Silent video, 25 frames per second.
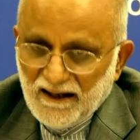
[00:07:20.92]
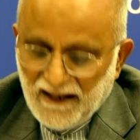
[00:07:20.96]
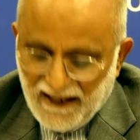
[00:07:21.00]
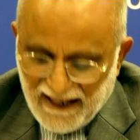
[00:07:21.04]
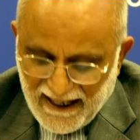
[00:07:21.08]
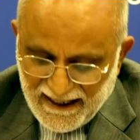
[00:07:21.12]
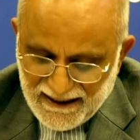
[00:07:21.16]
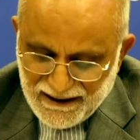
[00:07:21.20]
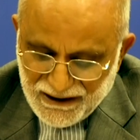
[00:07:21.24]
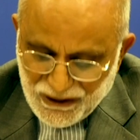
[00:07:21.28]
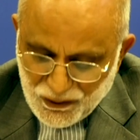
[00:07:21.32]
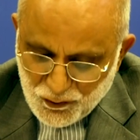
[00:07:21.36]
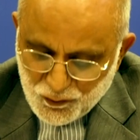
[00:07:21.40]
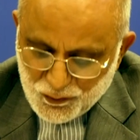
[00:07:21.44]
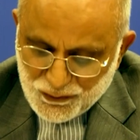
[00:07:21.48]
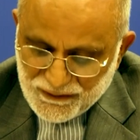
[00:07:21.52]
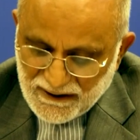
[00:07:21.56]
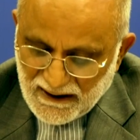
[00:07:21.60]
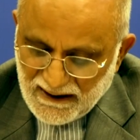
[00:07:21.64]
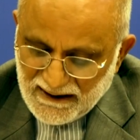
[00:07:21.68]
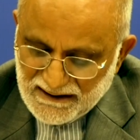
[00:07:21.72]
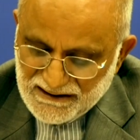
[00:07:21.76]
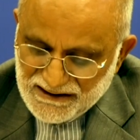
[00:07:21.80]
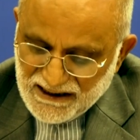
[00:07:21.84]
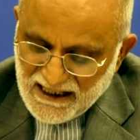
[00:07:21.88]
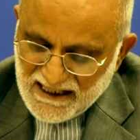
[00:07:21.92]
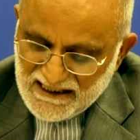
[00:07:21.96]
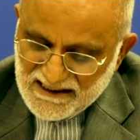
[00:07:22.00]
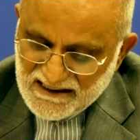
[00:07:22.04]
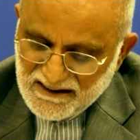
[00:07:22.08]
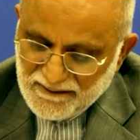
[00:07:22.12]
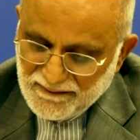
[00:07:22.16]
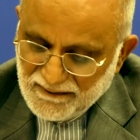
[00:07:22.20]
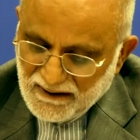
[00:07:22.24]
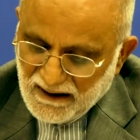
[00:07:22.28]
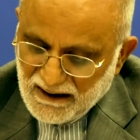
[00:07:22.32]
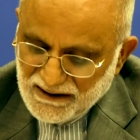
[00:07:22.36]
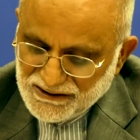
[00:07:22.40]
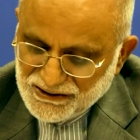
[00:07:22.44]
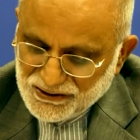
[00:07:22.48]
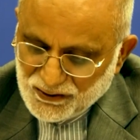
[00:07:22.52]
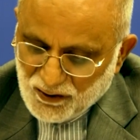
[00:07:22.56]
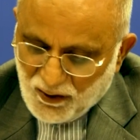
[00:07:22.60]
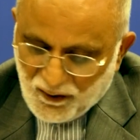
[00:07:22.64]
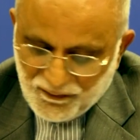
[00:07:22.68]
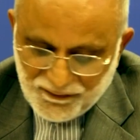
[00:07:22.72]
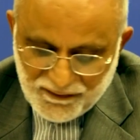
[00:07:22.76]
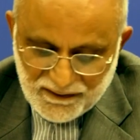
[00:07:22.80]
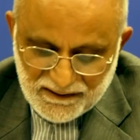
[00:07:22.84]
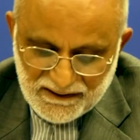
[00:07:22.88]
A new challenge has emerged
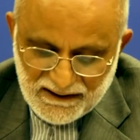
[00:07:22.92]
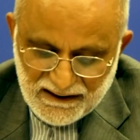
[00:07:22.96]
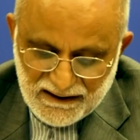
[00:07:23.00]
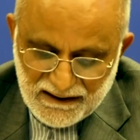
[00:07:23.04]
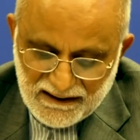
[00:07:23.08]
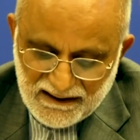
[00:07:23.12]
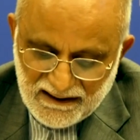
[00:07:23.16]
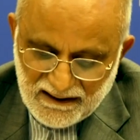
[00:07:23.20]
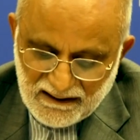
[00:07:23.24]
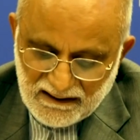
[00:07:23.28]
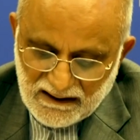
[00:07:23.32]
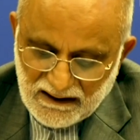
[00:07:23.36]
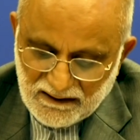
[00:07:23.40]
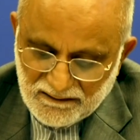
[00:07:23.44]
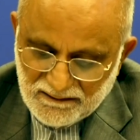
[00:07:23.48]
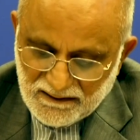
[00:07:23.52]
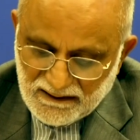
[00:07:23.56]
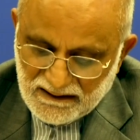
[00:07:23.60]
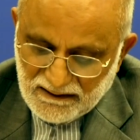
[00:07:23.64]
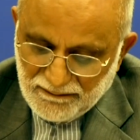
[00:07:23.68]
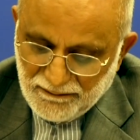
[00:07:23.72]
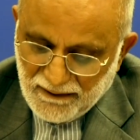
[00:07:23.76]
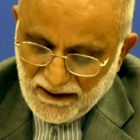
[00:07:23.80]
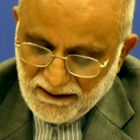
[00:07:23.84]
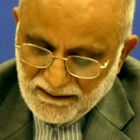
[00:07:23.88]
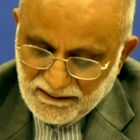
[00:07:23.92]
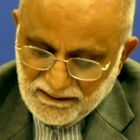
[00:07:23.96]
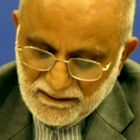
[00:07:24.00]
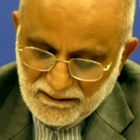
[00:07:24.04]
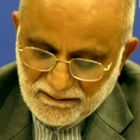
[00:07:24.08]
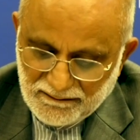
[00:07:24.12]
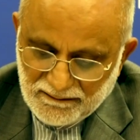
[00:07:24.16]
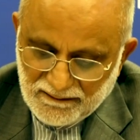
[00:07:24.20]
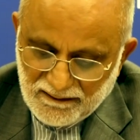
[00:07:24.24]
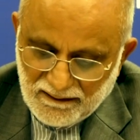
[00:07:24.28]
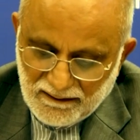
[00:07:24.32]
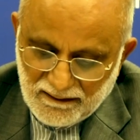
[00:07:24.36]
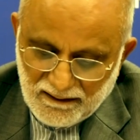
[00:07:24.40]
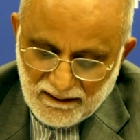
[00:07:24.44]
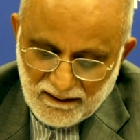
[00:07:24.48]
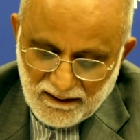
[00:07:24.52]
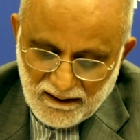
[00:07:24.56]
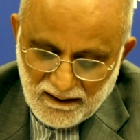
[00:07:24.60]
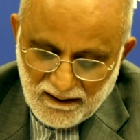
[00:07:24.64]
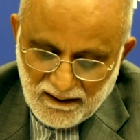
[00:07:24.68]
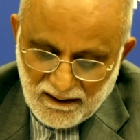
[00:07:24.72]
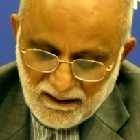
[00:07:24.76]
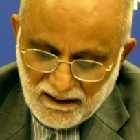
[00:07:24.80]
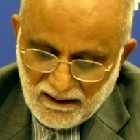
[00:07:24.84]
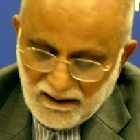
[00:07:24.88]
after the Indian government
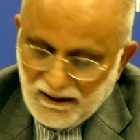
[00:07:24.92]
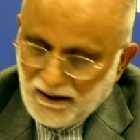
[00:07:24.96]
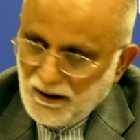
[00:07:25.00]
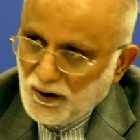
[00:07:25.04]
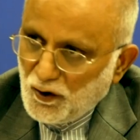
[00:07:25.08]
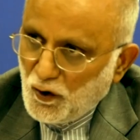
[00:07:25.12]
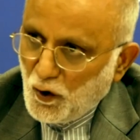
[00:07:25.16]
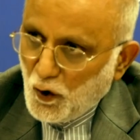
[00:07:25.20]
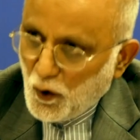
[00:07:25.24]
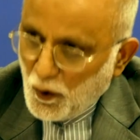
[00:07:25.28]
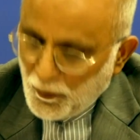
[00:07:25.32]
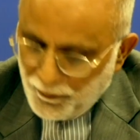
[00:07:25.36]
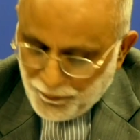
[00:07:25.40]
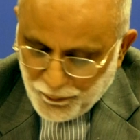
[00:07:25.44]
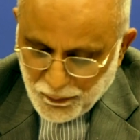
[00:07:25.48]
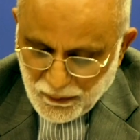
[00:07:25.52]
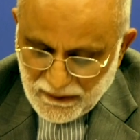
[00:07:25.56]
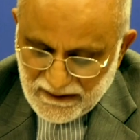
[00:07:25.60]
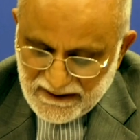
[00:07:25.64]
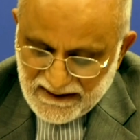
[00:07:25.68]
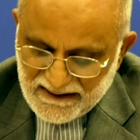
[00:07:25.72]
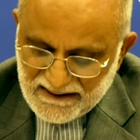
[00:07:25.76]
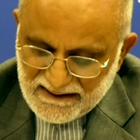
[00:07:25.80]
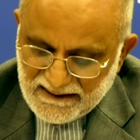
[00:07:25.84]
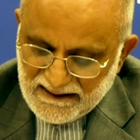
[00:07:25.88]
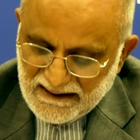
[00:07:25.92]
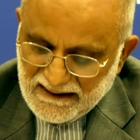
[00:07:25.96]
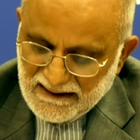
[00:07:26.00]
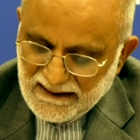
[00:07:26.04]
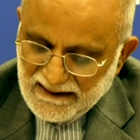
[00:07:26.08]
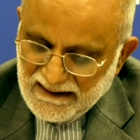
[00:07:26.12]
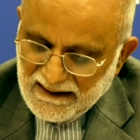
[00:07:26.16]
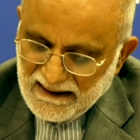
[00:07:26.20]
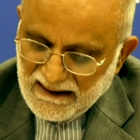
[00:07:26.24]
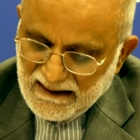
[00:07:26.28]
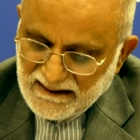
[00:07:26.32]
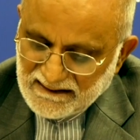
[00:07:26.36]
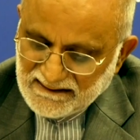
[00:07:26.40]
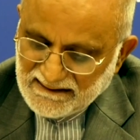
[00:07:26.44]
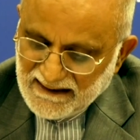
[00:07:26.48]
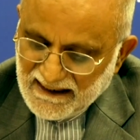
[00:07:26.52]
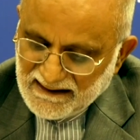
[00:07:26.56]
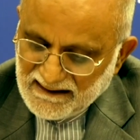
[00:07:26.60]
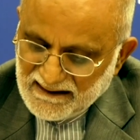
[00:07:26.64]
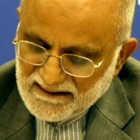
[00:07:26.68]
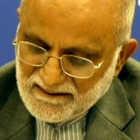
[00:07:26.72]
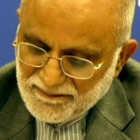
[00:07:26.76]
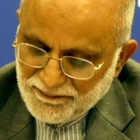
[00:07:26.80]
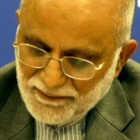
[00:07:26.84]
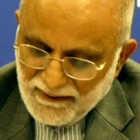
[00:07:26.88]
openly declared that
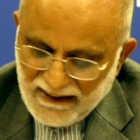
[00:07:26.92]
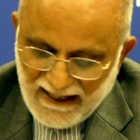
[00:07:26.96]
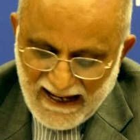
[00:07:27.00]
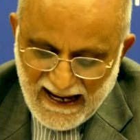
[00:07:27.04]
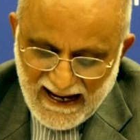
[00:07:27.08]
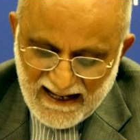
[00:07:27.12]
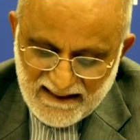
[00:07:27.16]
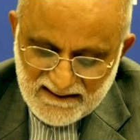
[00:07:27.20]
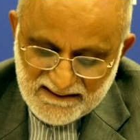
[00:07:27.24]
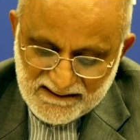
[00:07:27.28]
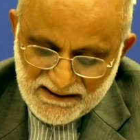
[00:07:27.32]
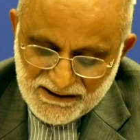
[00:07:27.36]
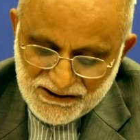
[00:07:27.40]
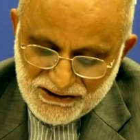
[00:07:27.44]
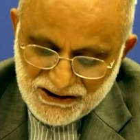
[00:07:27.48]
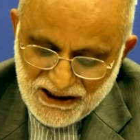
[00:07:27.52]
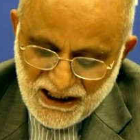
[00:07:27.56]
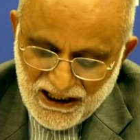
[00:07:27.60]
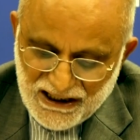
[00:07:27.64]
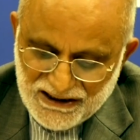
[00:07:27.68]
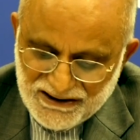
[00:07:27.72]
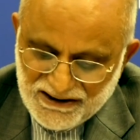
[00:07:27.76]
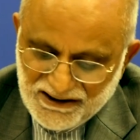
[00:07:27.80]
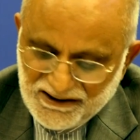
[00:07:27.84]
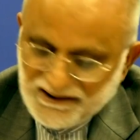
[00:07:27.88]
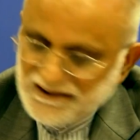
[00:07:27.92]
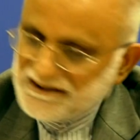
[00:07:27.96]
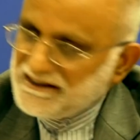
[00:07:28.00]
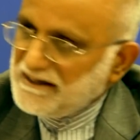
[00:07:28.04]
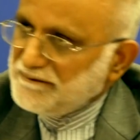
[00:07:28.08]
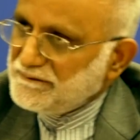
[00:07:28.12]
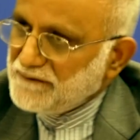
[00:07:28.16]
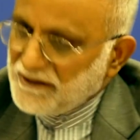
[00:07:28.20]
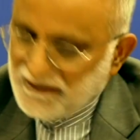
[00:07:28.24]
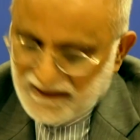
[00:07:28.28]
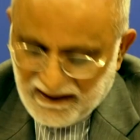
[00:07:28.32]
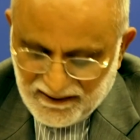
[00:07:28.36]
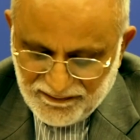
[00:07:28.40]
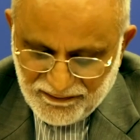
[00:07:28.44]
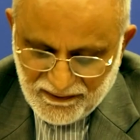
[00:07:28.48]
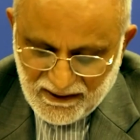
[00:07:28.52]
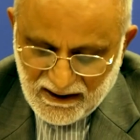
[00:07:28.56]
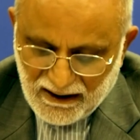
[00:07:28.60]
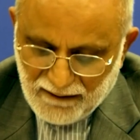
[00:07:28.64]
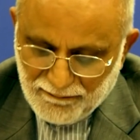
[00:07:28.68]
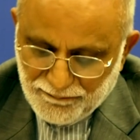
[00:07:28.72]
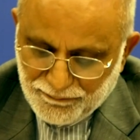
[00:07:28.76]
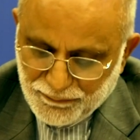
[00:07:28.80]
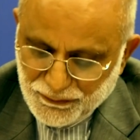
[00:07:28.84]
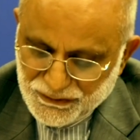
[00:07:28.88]
it plans a change in the demographic
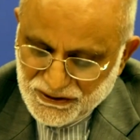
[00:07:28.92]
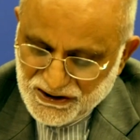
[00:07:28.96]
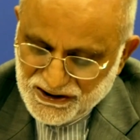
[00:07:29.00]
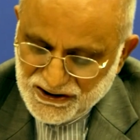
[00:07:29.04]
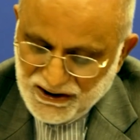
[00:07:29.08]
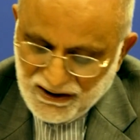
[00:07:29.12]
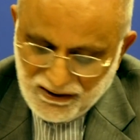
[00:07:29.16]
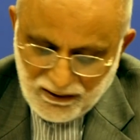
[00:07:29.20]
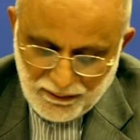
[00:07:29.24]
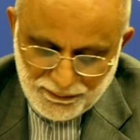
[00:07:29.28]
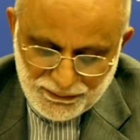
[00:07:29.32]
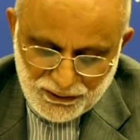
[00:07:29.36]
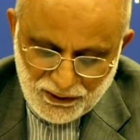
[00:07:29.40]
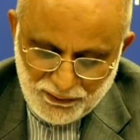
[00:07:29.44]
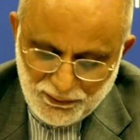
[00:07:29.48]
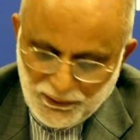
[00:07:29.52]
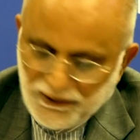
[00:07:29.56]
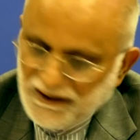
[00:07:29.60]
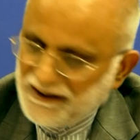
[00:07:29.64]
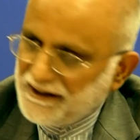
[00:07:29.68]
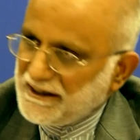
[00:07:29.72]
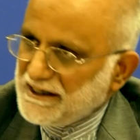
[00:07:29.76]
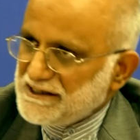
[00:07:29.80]
composition of Jammu and